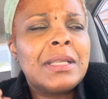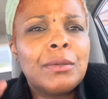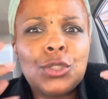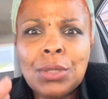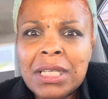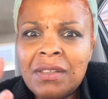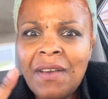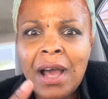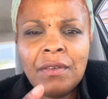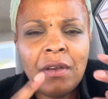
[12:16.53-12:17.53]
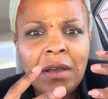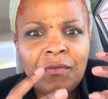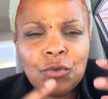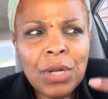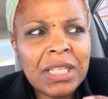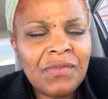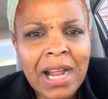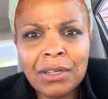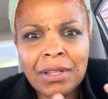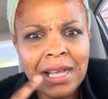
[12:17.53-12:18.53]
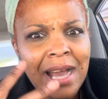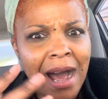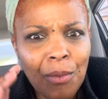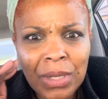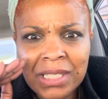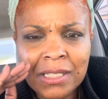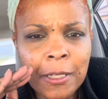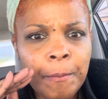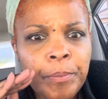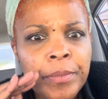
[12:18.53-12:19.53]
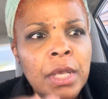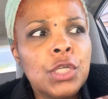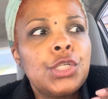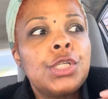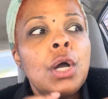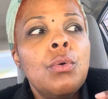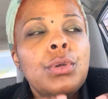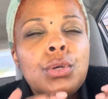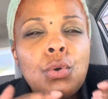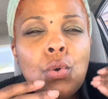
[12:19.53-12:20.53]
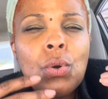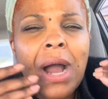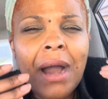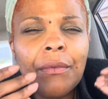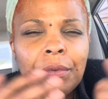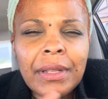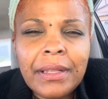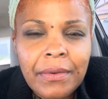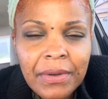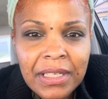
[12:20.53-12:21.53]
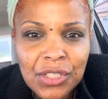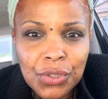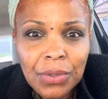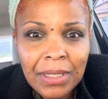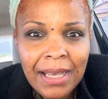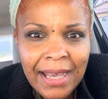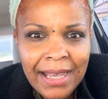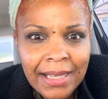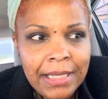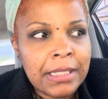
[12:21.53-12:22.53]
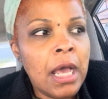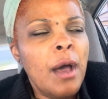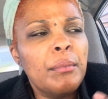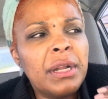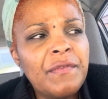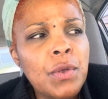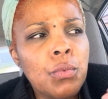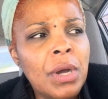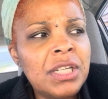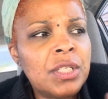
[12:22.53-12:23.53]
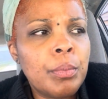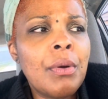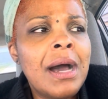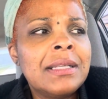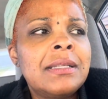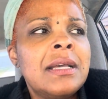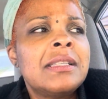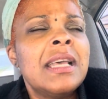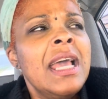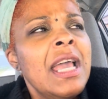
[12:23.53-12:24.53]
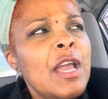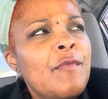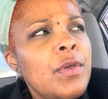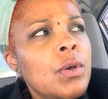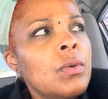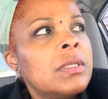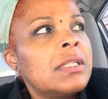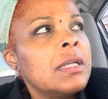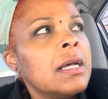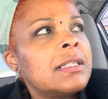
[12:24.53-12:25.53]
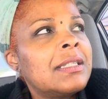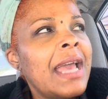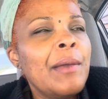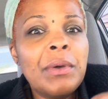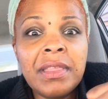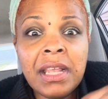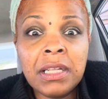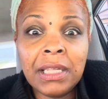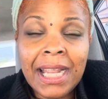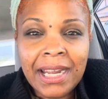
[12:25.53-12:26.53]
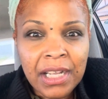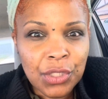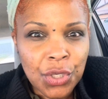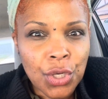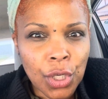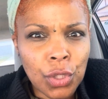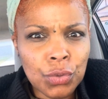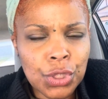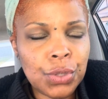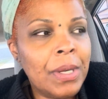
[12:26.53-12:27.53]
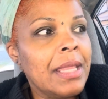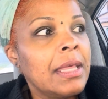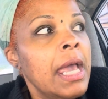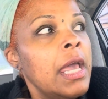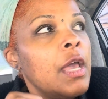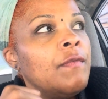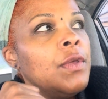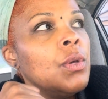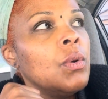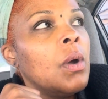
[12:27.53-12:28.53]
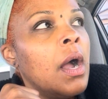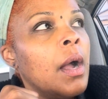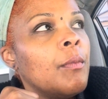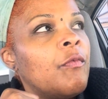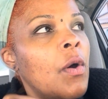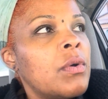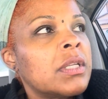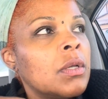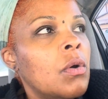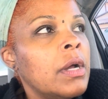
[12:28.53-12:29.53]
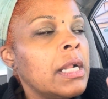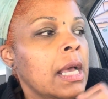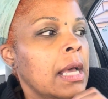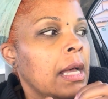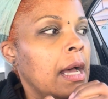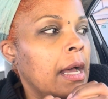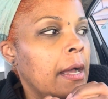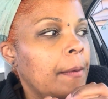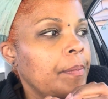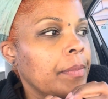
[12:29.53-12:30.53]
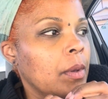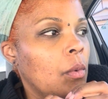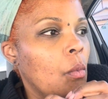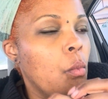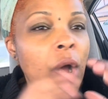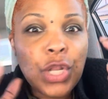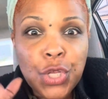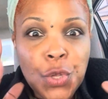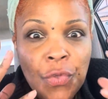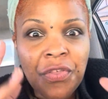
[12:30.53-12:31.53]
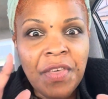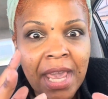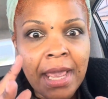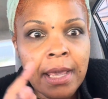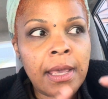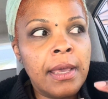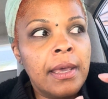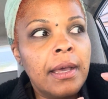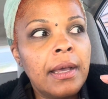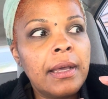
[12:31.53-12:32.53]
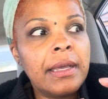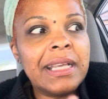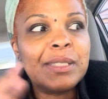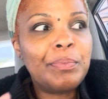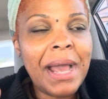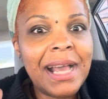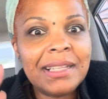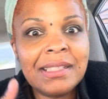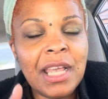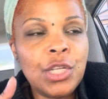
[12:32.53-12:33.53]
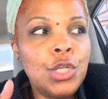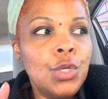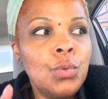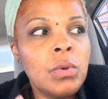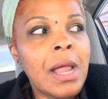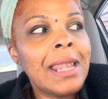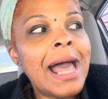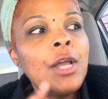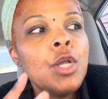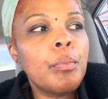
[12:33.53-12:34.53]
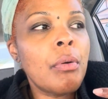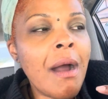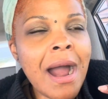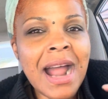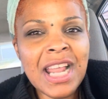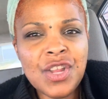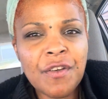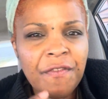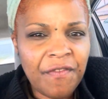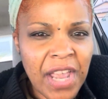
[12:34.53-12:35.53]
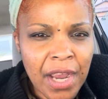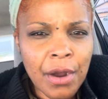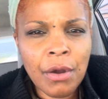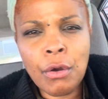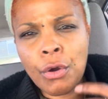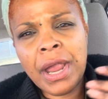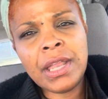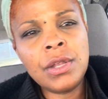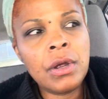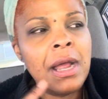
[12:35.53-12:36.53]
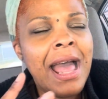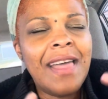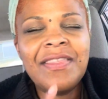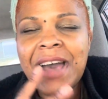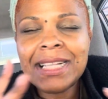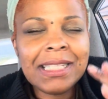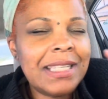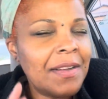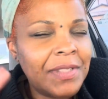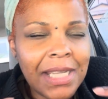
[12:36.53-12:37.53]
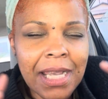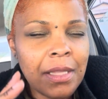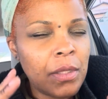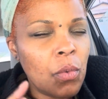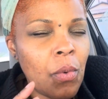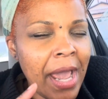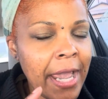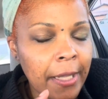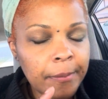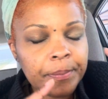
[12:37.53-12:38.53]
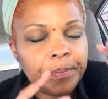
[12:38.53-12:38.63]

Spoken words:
trust factor that God wants to show you who God really, really, truly is. But if you rush the process, if you stay within leaning into your own strength, if you focus on what you think is best, and you allow your pride and your fear and that stuff to get in the way,